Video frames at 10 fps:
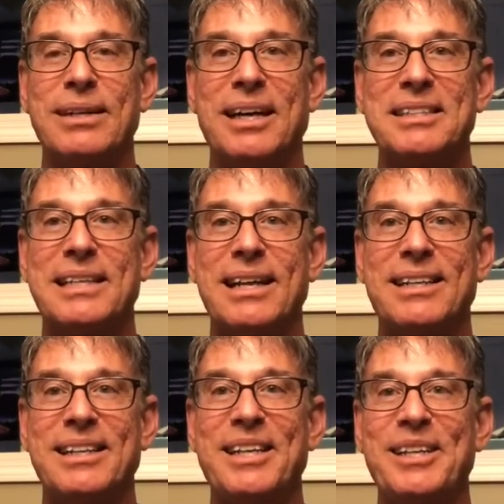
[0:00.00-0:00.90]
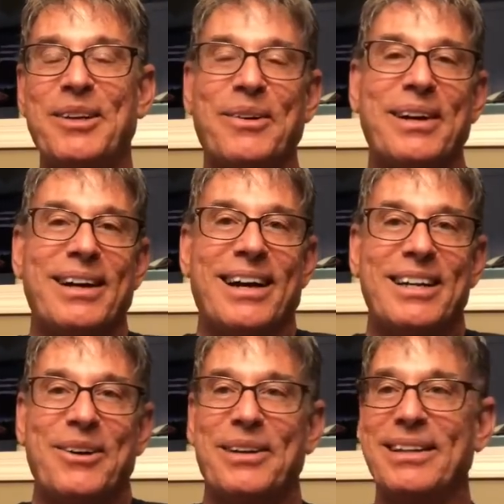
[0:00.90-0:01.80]
I said, I
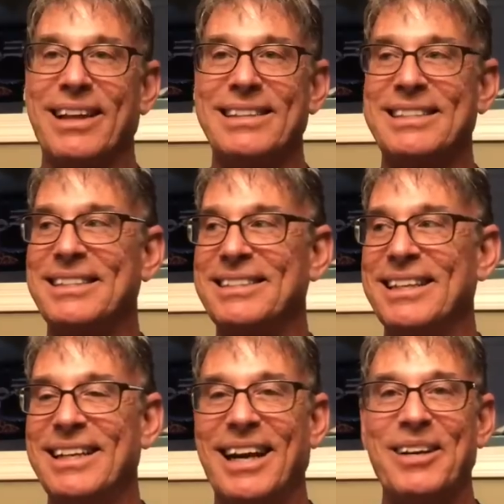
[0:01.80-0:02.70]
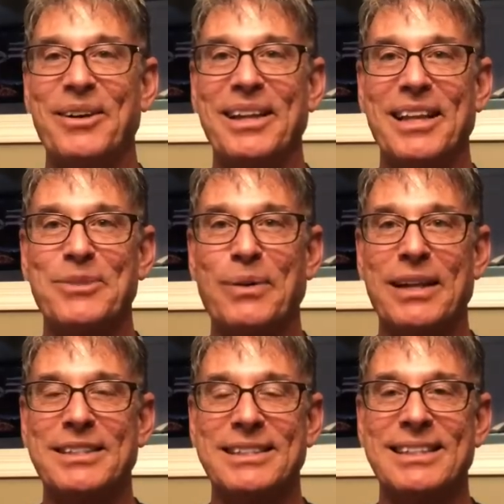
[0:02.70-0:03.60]
know he likes
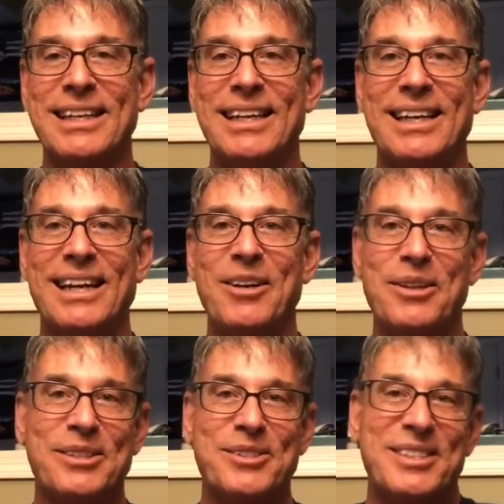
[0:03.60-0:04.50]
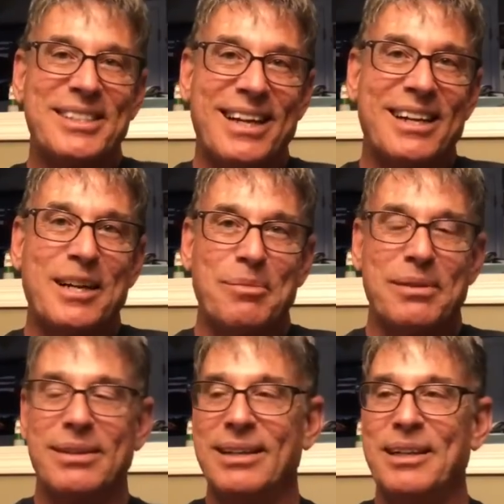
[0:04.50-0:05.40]
watches, and I know this because he's got a
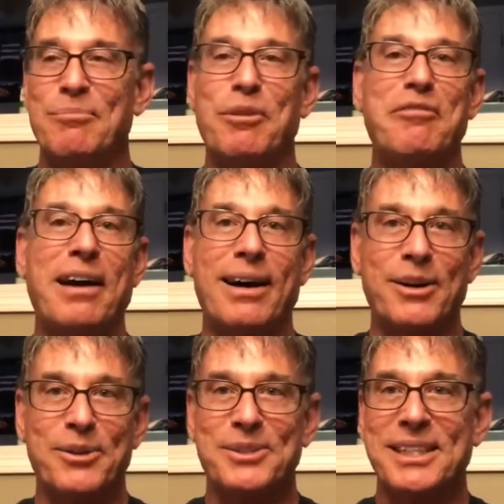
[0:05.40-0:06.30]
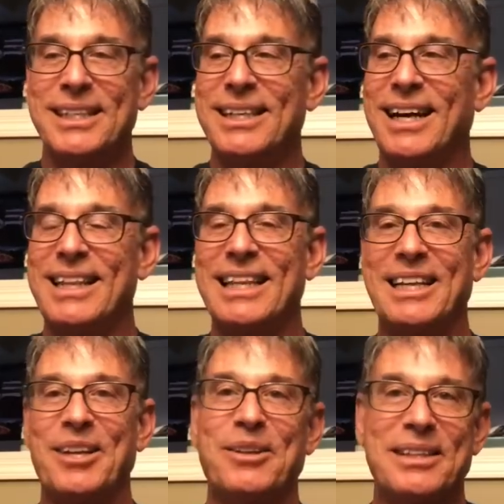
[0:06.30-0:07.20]
couple of Movados, I
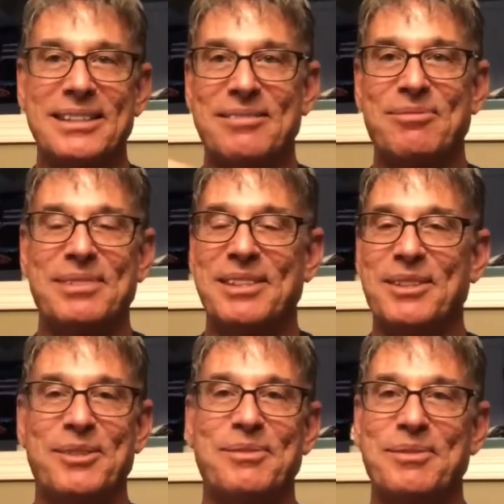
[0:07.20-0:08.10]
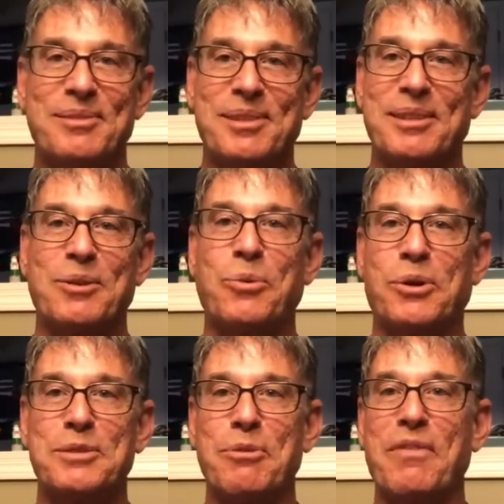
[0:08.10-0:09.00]
think, little
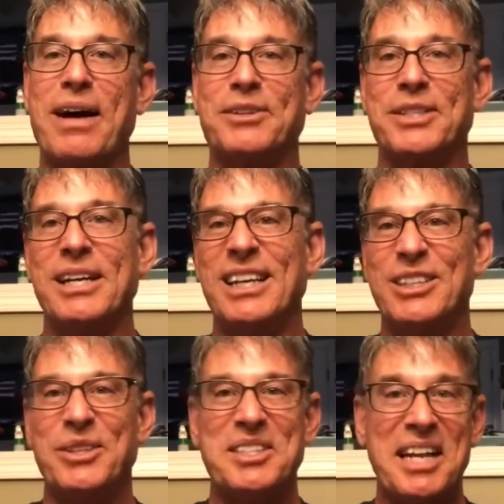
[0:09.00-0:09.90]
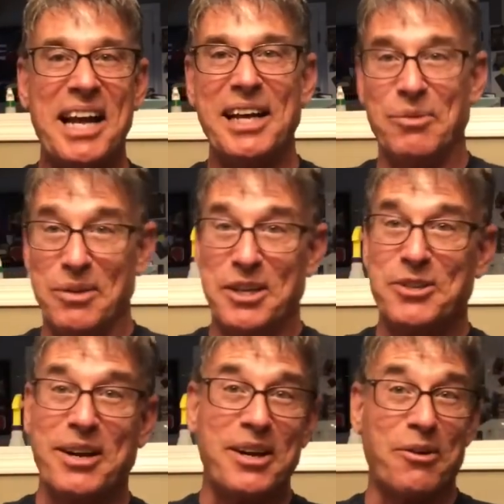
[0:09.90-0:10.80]
quartz Movados. So I said, hey, want to
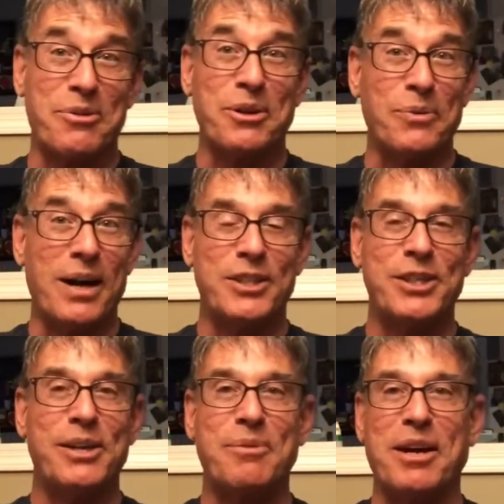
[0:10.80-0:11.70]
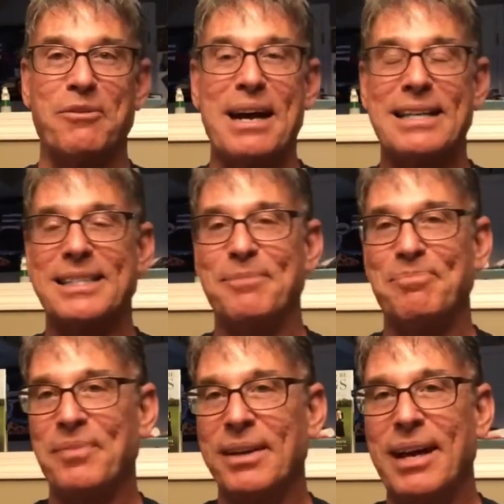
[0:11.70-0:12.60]
try on a real watch? I'm kind of razzing him.
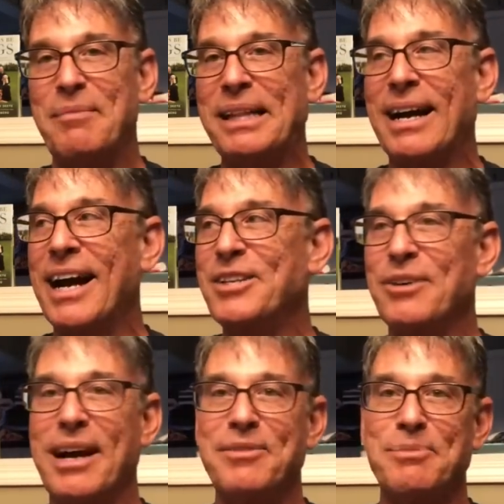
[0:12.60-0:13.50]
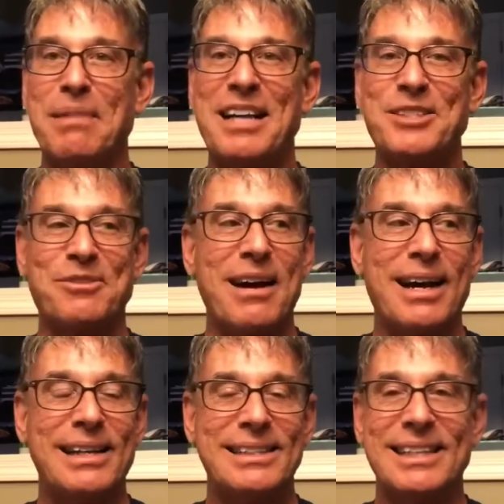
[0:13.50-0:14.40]
I mean, the guy drives
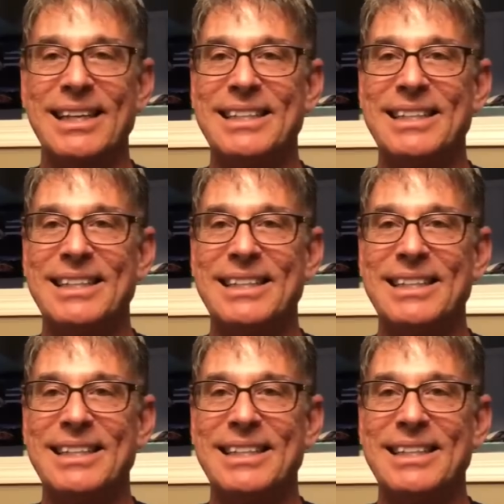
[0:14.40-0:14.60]
Maseratis.